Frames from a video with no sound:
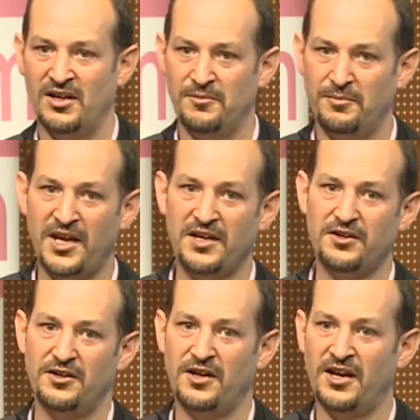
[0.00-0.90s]

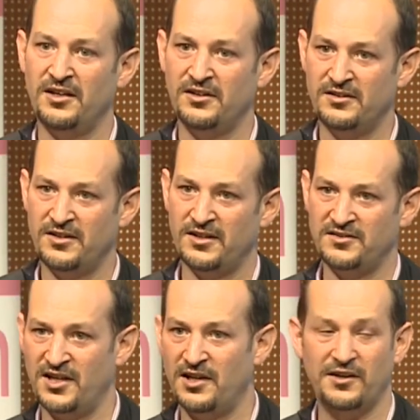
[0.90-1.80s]
maker and the
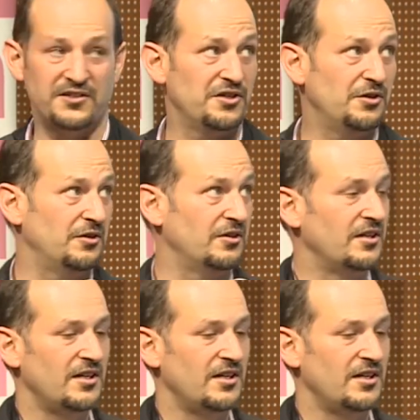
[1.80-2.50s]
seller and so on.